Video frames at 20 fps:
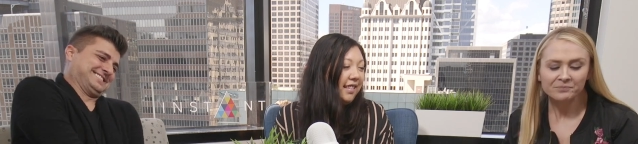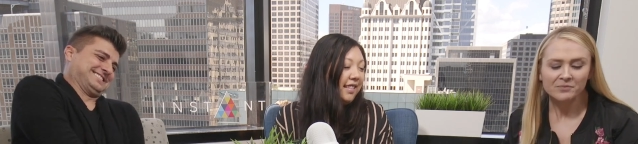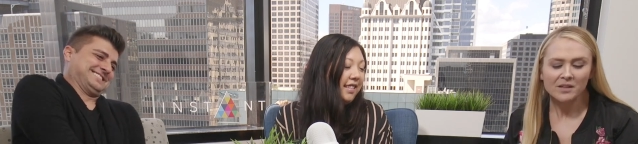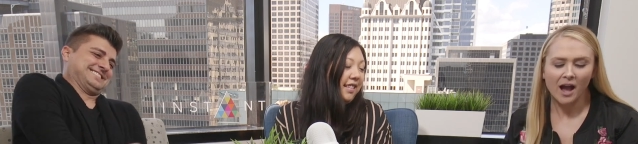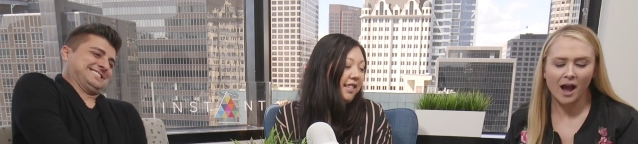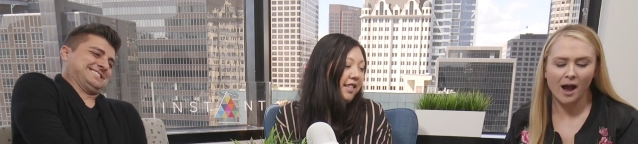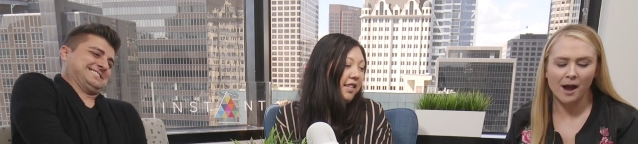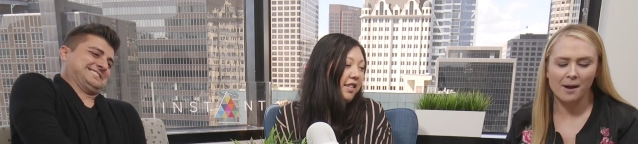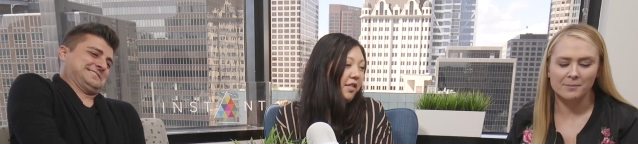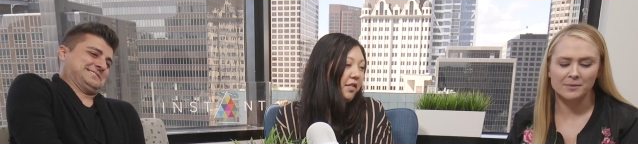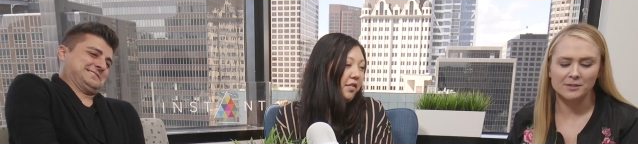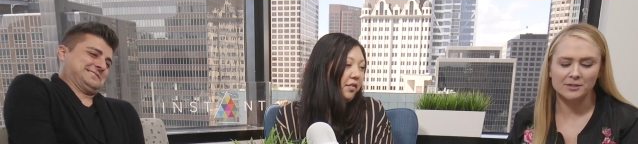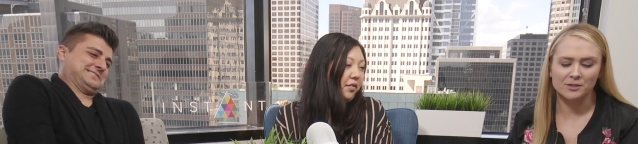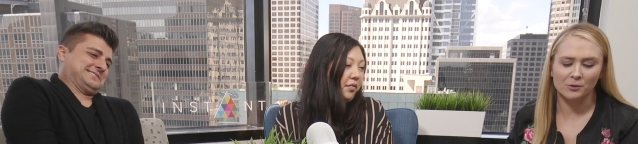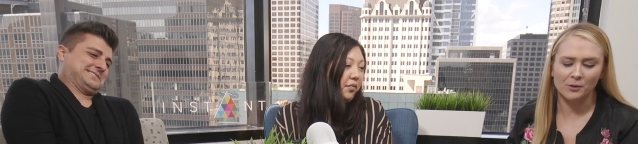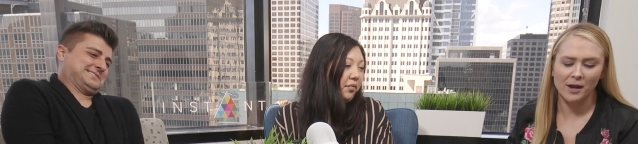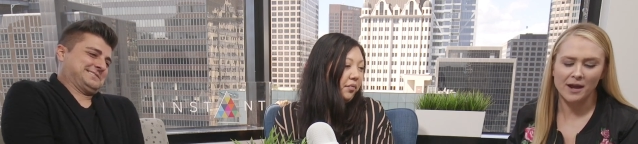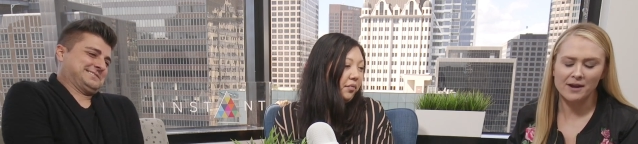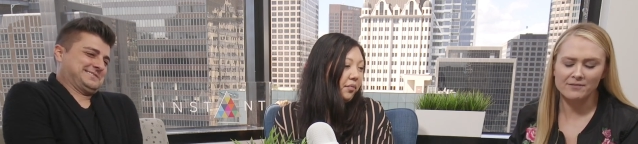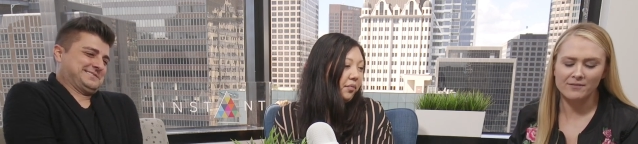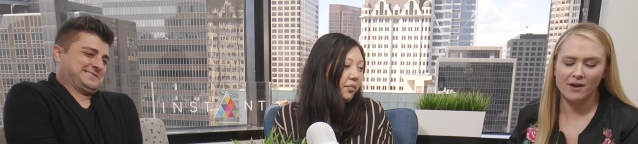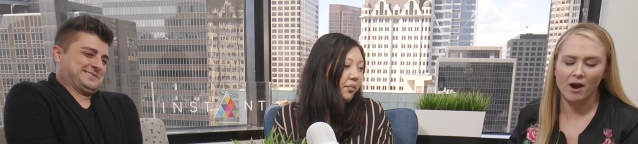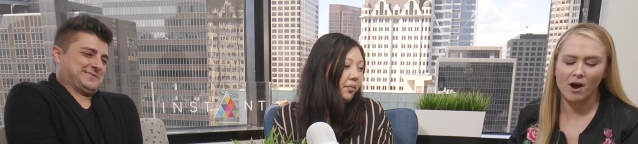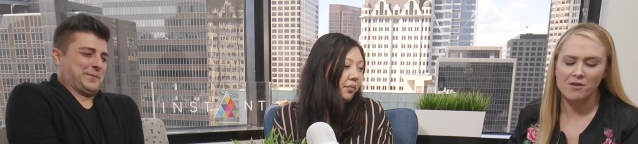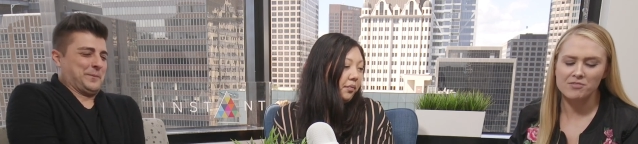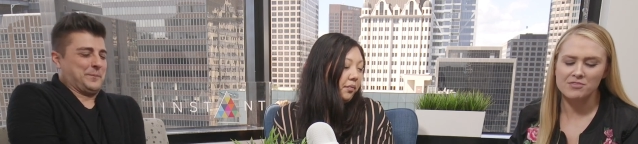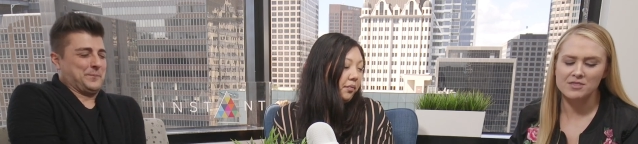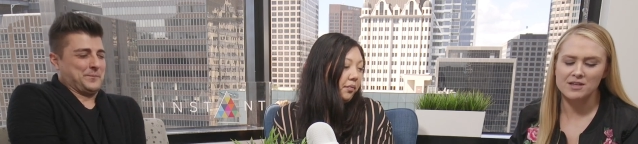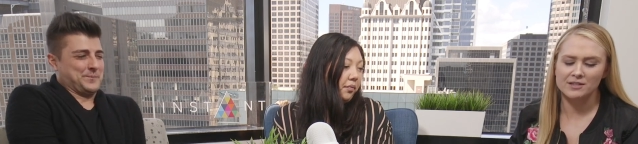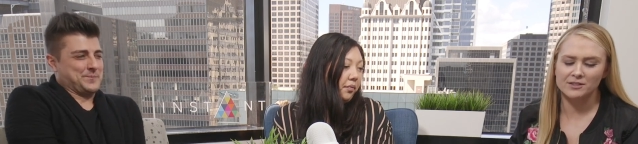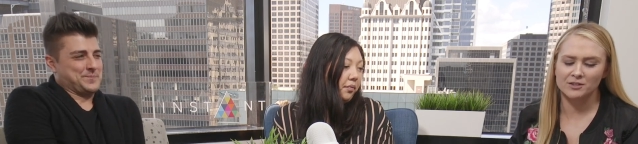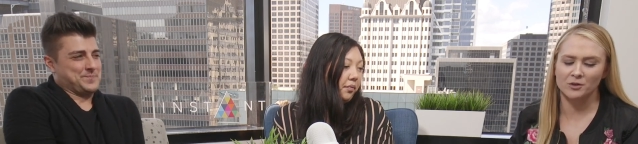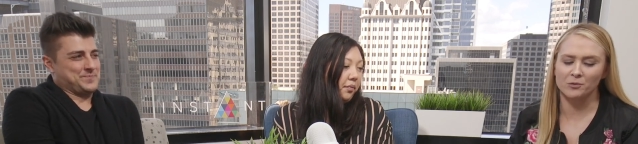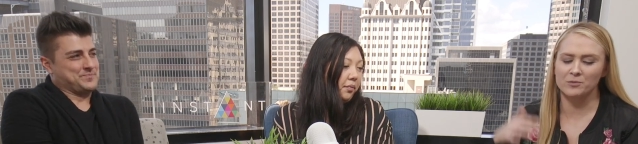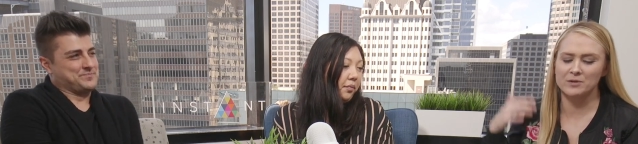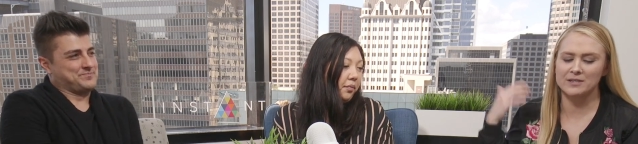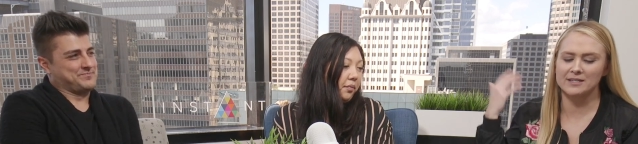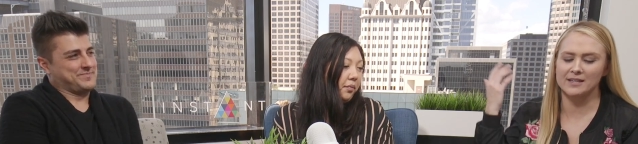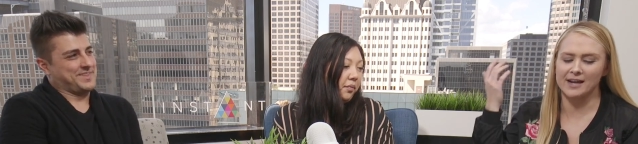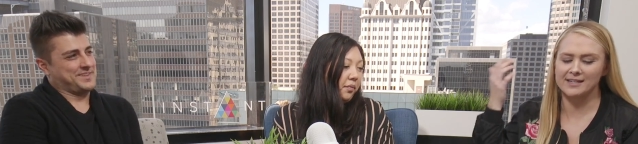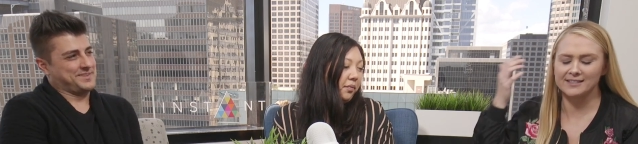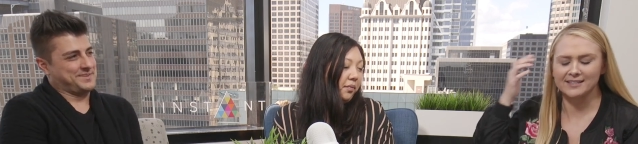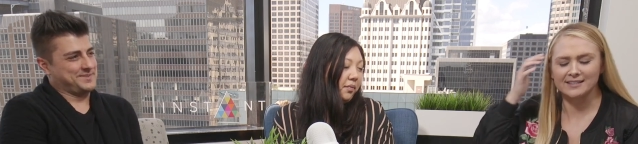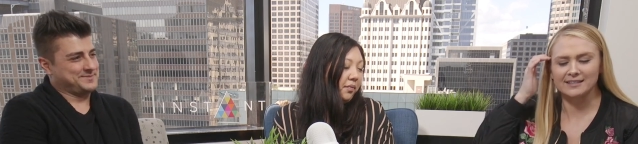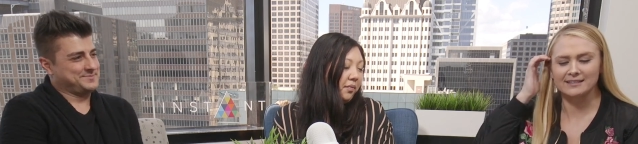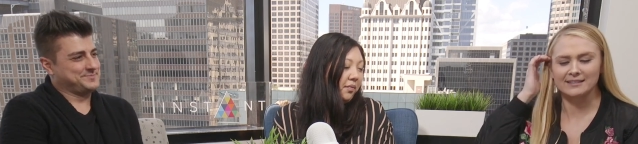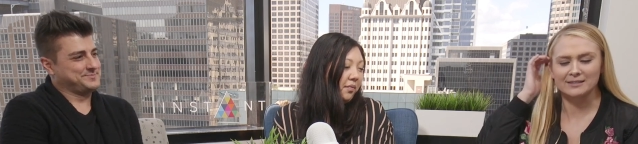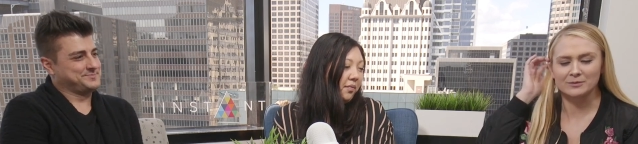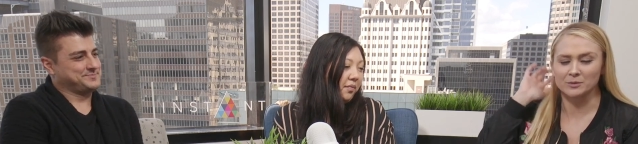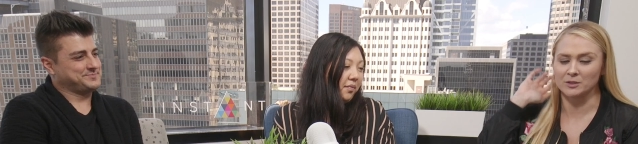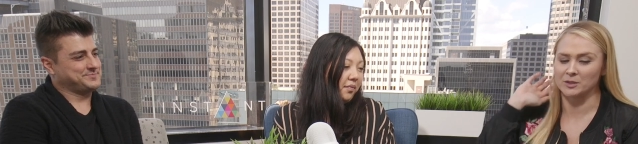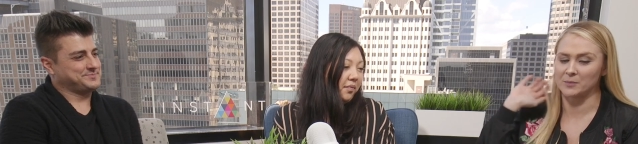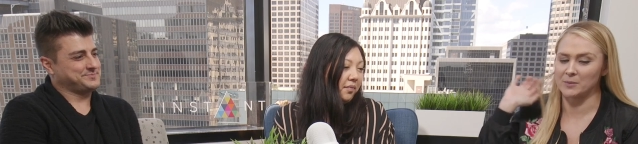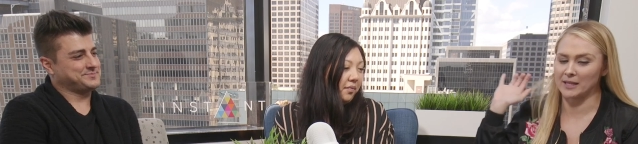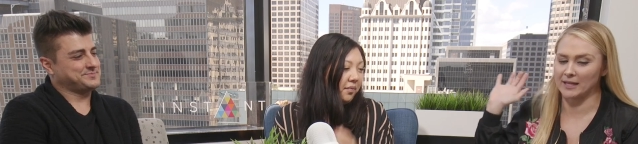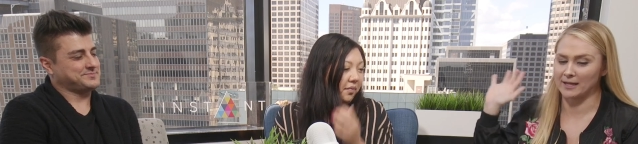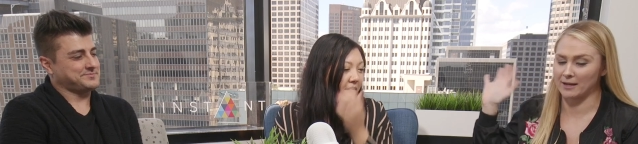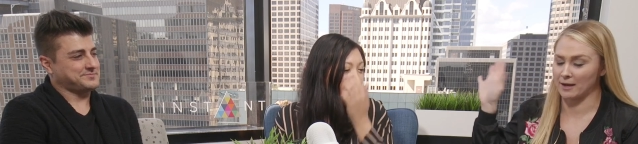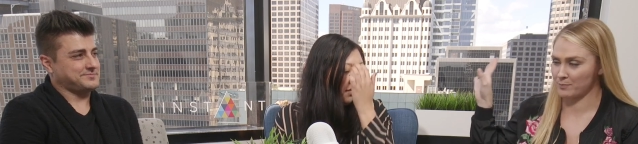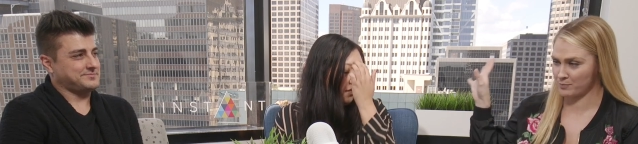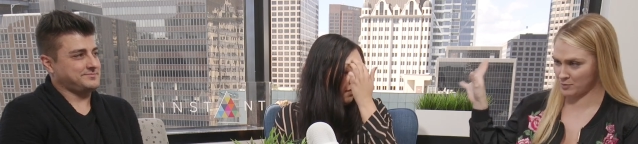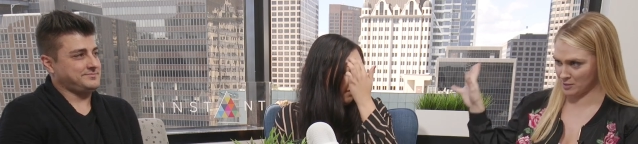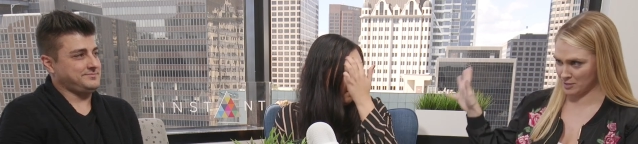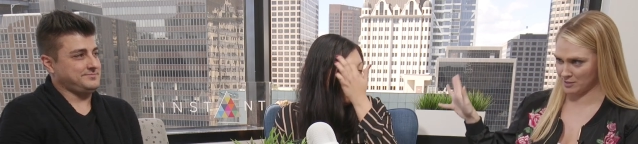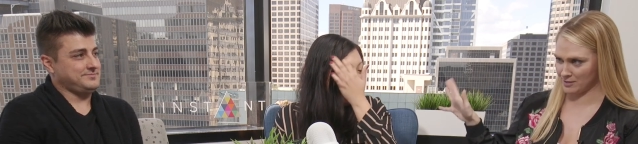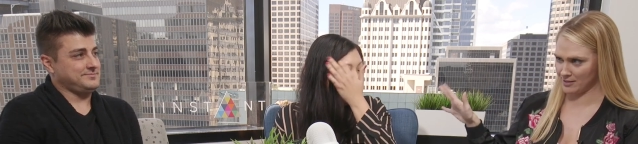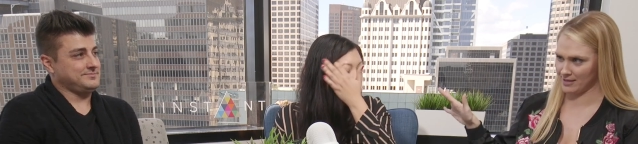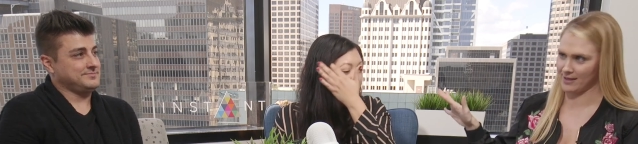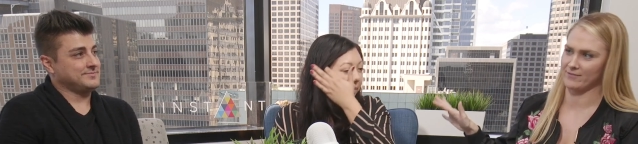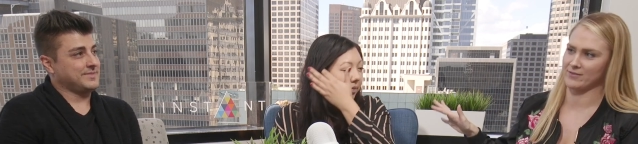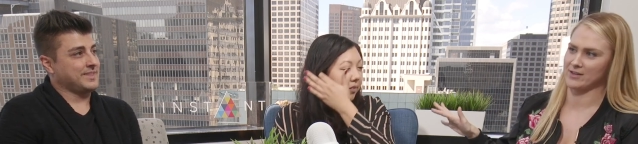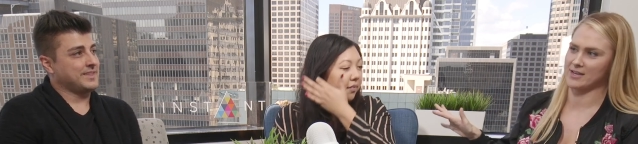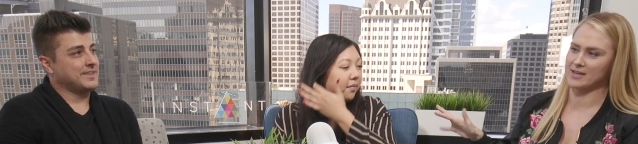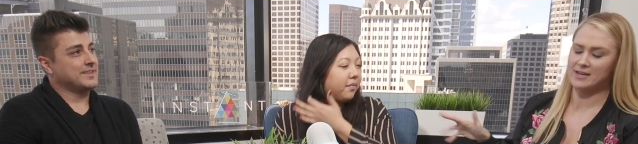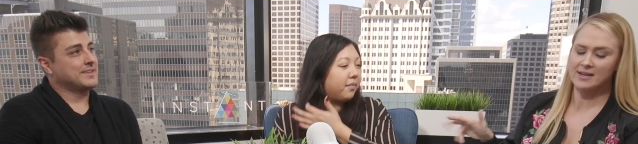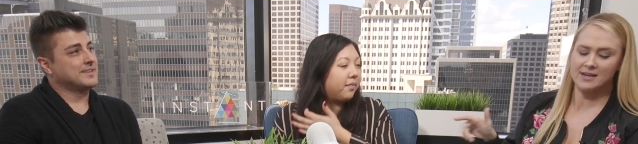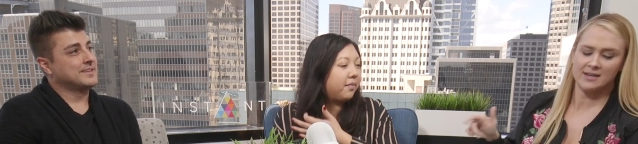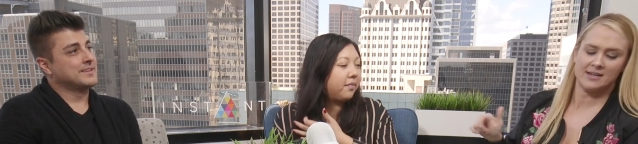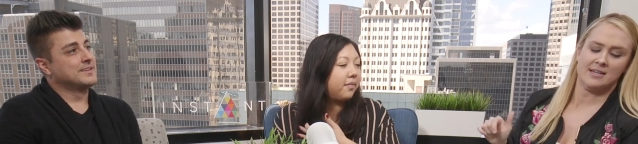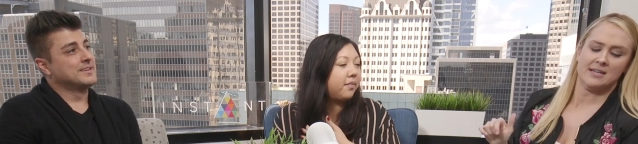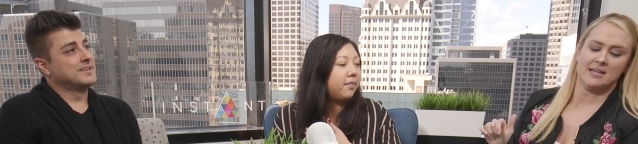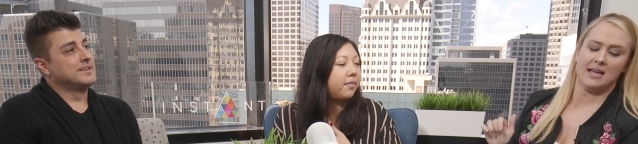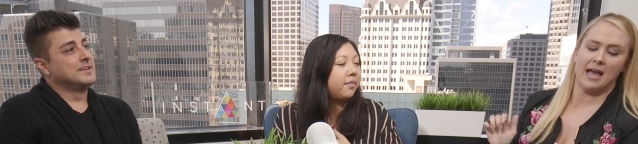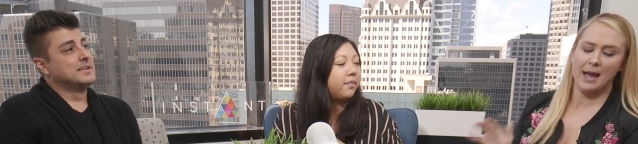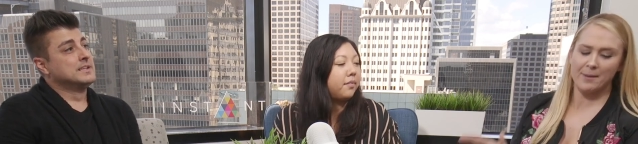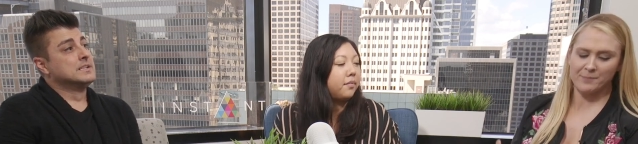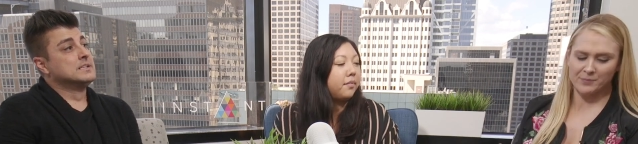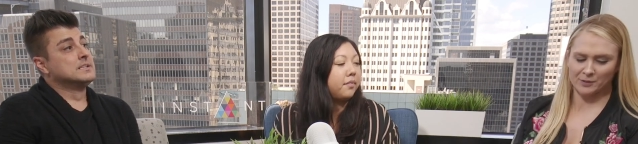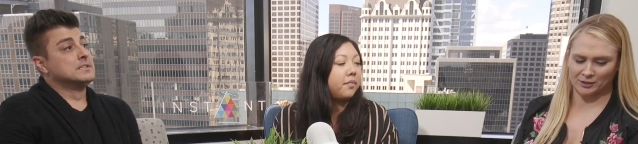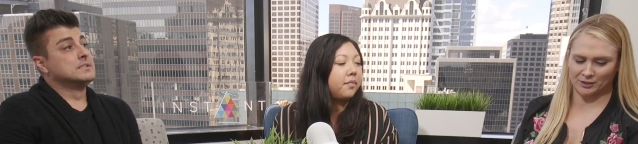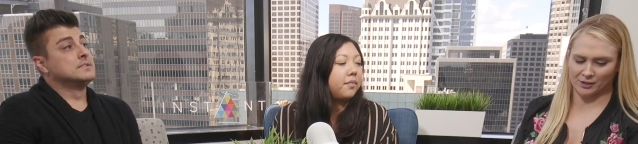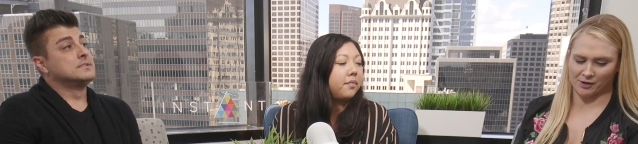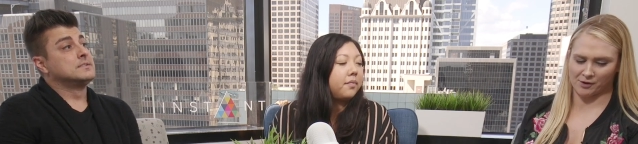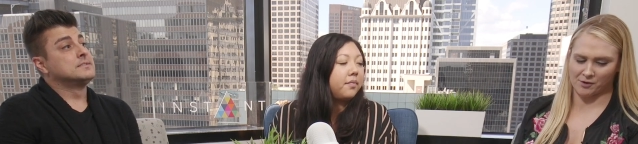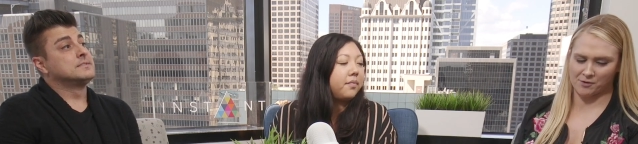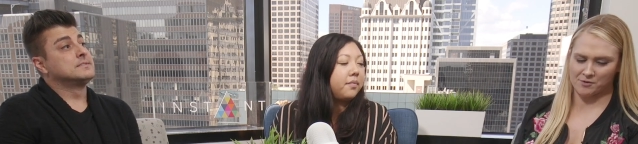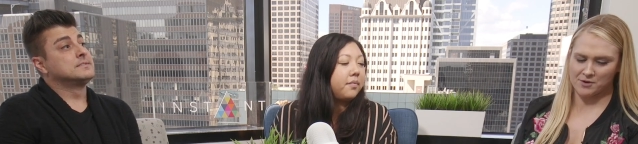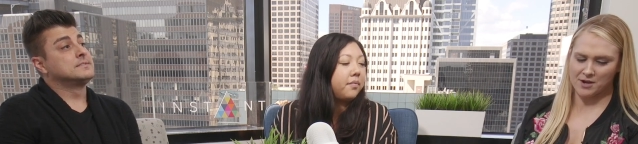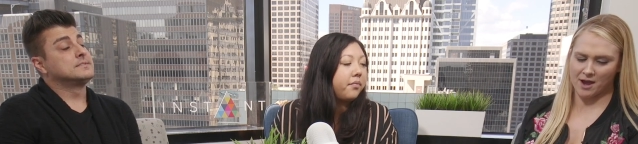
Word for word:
Speaker 1: Um, so kind of on the so we I said that this was gonna be like a Paul heavy episode.